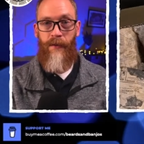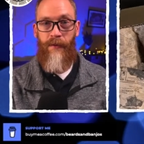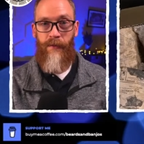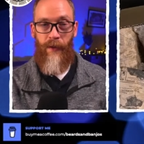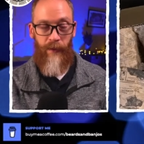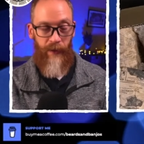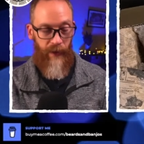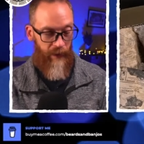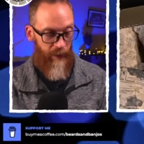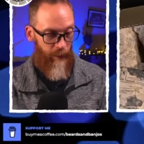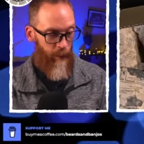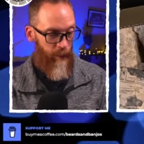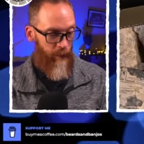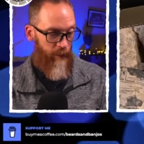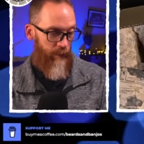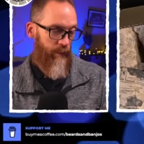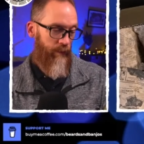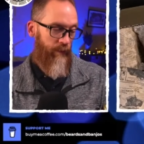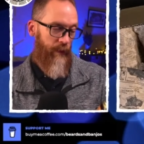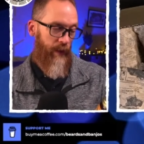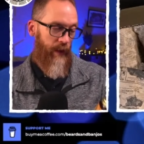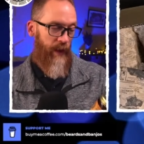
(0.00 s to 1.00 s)
I think
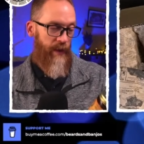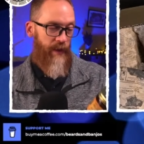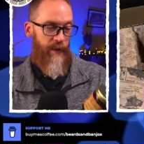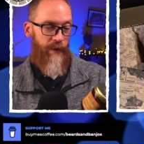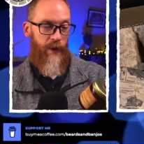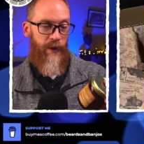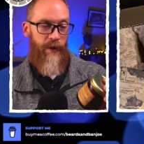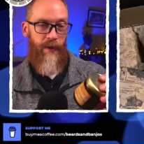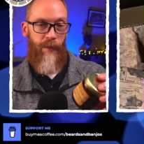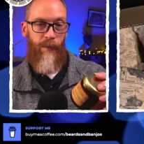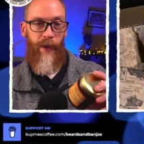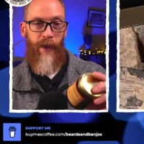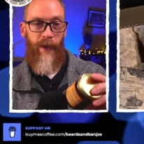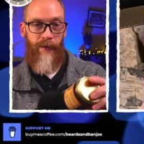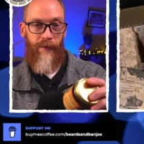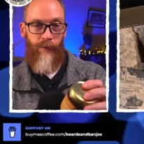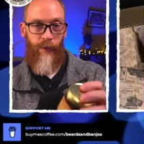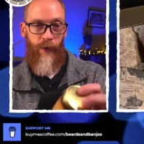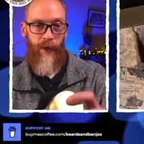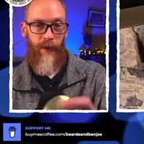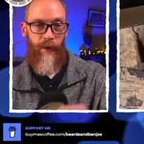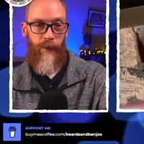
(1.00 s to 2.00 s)
that's just about
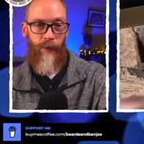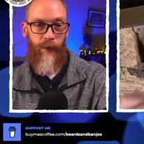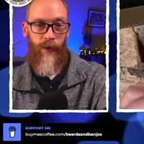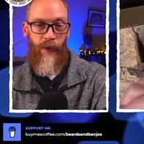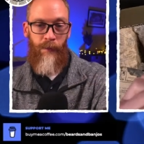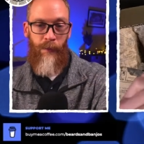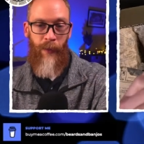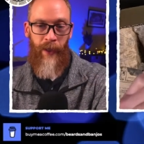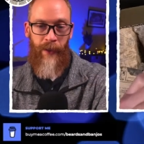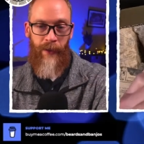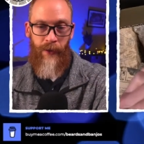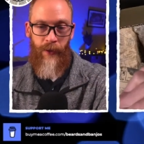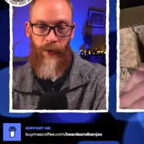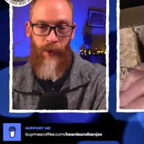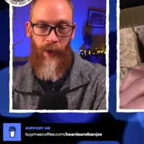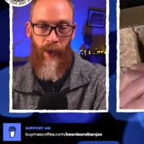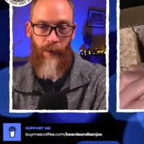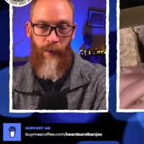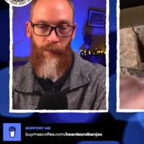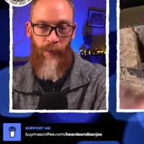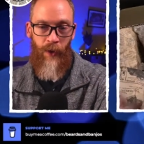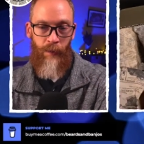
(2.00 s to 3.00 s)
ready for a mic
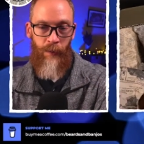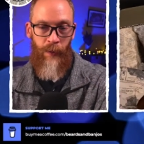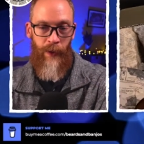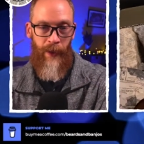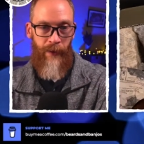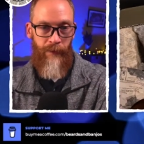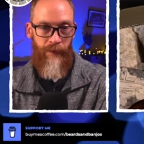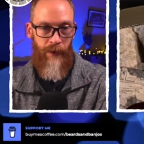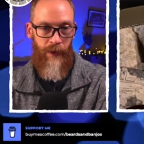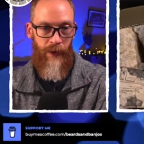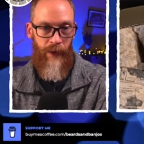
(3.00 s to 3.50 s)
drop moment after